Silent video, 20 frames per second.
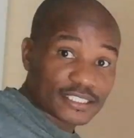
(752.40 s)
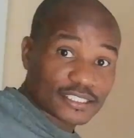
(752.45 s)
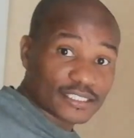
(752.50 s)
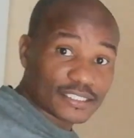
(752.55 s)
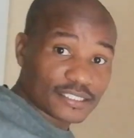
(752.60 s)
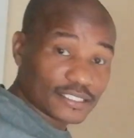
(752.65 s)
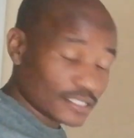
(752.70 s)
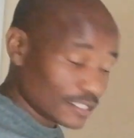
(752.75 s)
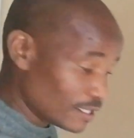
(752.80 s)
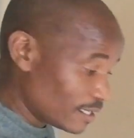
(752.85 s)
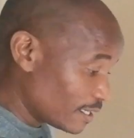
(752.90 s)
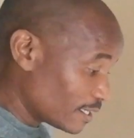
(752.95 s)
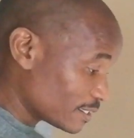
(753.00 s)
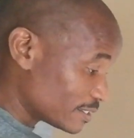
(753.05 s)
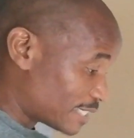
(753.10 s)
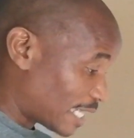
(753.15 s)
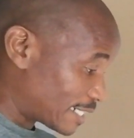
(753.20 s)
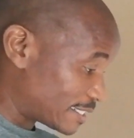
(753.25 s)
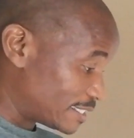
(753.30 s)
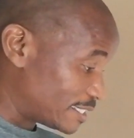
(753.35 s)
see
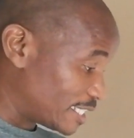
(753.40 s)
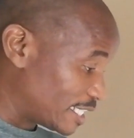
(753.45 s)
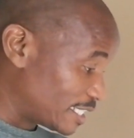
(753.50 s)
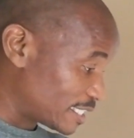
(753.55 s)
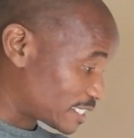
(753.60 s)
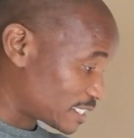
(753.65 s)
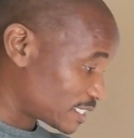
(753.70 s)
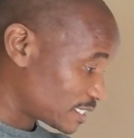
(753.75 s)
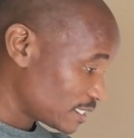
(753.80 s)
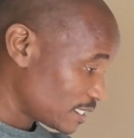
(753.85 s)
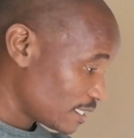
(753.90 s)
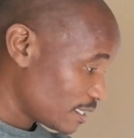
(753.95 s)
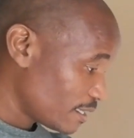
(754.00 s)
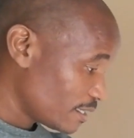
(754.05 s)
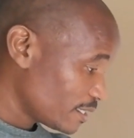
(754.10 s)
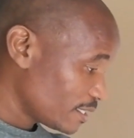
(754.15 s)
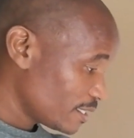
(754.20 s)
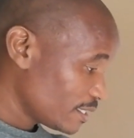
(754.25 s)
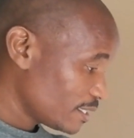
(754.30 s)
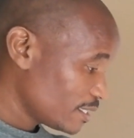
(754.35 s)
that this,
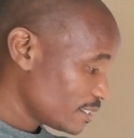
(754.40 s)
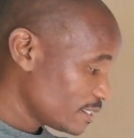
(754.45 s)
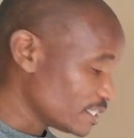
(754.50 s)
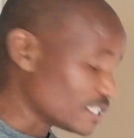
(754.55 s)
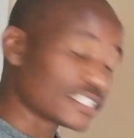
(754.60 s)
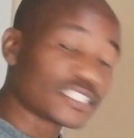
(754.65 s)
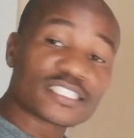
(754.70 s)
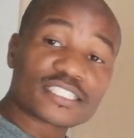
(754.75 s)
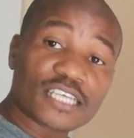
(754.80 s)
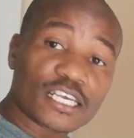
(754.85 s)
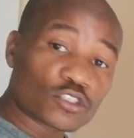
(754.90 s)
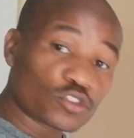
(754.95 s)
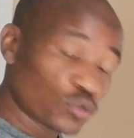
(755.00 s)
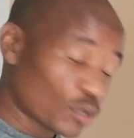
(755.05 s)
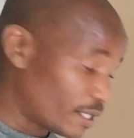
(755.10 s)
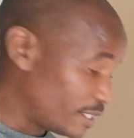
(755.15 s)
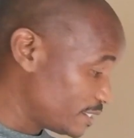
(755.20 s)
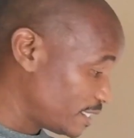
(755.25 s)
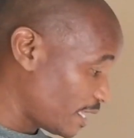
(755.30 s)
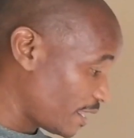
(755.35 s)
it is
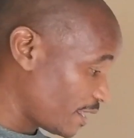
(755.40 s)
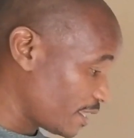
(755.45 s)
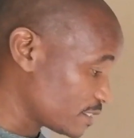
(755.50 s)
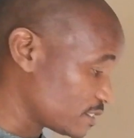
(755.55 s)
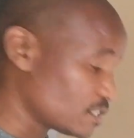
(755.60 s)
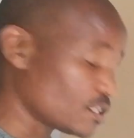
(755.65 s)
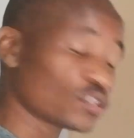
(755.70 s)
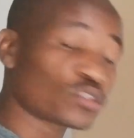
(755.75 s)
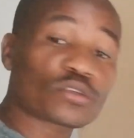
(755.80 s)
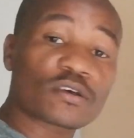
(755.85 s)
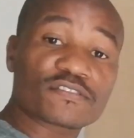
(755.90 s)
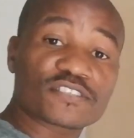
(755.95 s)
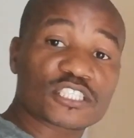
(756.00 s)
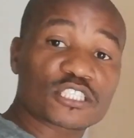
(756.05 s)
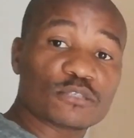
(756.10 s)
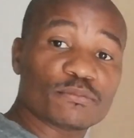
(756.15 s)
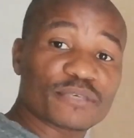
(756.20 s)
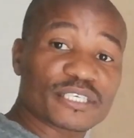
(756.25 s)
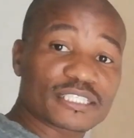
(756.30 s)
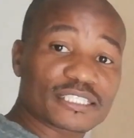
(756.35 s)
actually the axis of
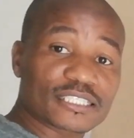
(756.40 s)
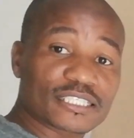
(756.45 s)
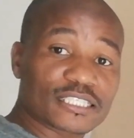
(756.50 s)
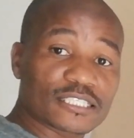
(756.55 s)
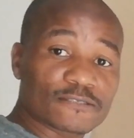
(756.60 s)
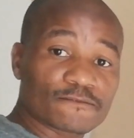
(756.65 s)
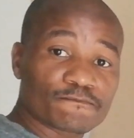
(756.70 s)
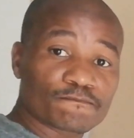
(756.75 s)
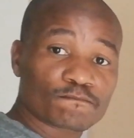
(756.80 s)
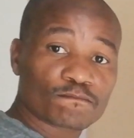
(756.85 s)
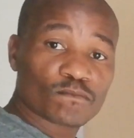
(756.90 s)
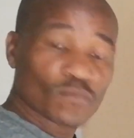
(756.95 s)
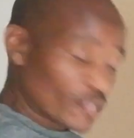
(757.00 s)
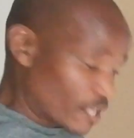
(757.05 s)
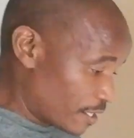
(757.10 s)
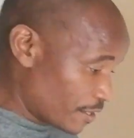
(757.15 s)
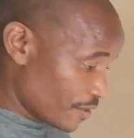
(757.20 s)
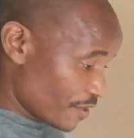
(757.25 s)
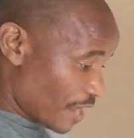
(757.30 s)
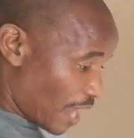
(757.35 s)
symmetry.
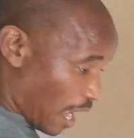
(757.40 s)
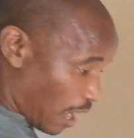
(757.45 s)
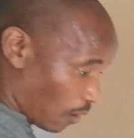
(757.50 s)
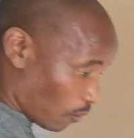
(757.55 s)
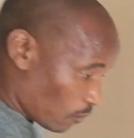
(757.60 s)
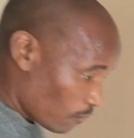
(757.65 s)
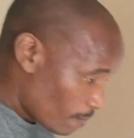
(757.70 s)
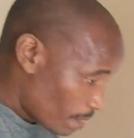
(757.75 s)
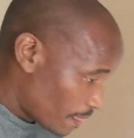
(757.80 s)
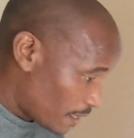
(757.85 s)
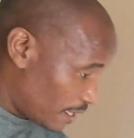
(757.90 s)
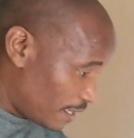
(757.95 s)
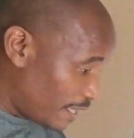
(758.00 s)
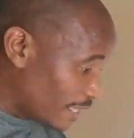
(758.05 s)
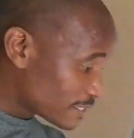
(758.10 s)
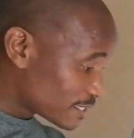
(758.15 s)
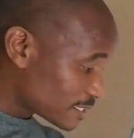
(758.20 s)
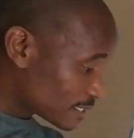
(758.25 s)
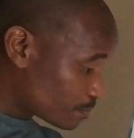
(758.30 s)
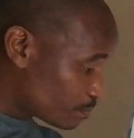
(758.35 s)
Now,
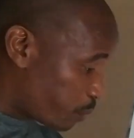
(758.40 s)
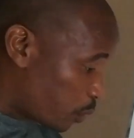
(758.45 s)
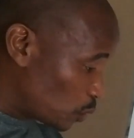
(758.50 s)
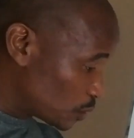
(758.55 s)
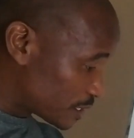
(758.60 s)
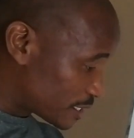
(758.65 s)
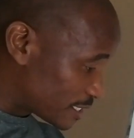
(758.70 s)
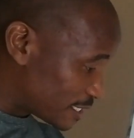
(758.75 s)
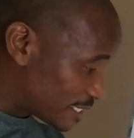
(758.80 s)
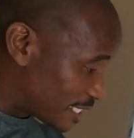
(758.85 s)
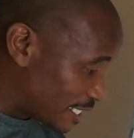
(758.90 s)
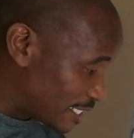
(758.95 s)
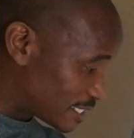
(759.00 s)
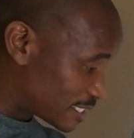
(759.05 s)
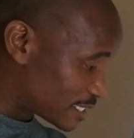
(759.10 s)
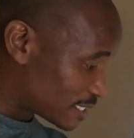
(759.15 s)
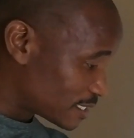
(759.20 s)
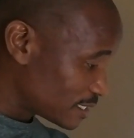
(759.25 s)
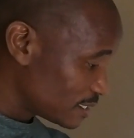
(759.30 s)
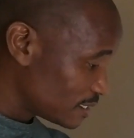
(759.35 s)
let's put
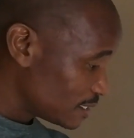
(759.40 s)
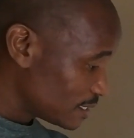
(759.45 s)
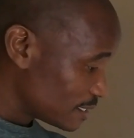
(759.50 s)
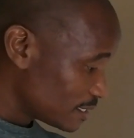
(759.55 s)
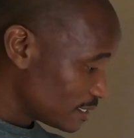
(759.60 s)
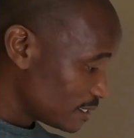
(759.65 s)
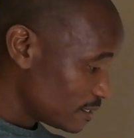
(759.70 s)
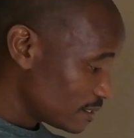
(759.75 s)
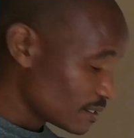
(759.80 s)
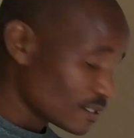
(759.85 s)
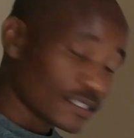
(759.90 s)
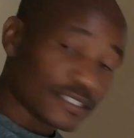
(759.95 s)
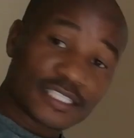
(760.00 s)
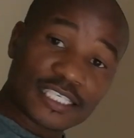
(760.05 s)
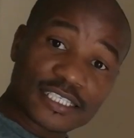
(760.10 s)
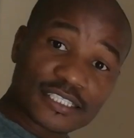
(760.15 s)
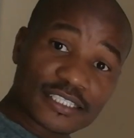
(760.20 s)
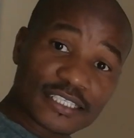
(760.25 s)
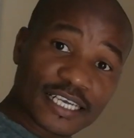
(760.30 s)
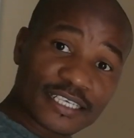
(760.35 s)
this
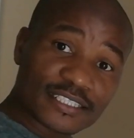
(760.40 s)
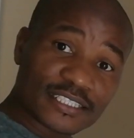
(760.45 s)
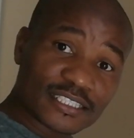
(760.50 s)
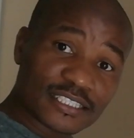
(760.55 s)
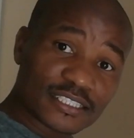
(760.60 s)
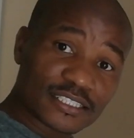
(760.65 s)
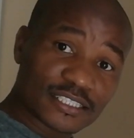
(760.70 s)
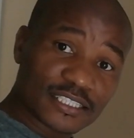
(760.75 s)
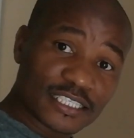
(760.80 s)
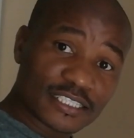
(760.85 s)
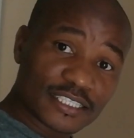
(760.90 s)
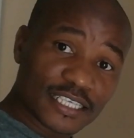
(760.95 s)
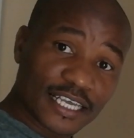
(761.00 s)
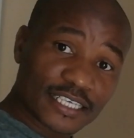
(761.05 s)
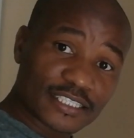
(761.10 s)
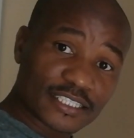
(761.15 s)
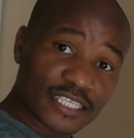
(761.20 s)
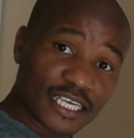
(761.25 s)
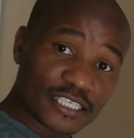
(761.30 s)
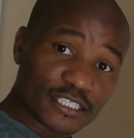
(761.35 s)

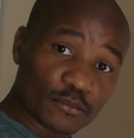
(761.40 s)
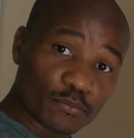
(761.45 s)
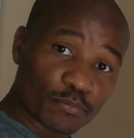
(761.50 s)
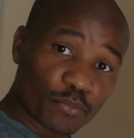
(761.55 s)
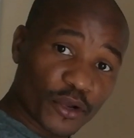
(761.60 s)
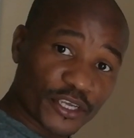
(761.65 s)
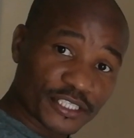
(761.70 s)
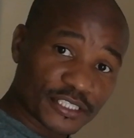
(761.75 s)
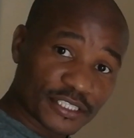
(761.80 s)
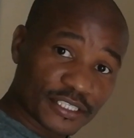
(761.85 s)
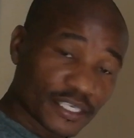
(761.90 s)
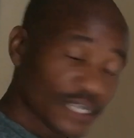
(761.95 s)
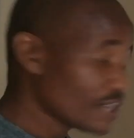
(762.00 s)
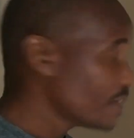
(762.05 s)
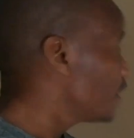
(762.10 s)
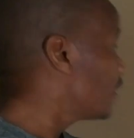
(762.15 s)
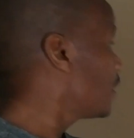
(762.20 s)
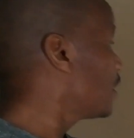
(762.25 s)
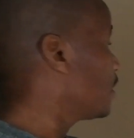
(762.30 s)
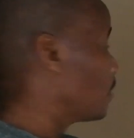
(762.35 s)
x turning point,
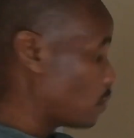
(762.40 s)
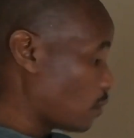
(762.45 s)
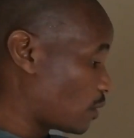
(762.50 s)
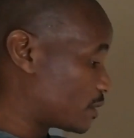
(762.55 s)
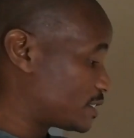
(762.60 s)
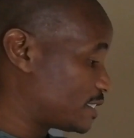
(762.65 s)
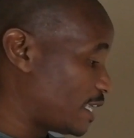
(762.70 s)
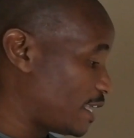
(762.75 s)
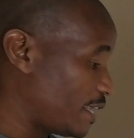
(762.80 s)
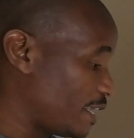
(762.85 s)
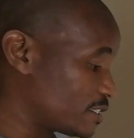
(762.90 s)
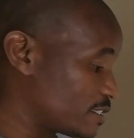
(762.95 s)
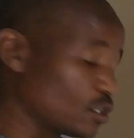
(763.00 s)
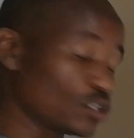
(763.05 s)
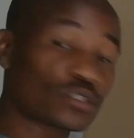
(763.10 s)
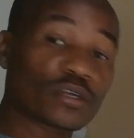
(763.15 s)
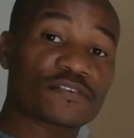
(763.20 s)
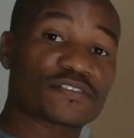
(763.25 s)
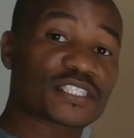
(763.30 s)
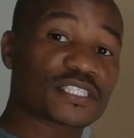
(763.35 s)
or the
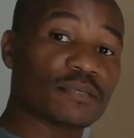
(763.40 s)
axis of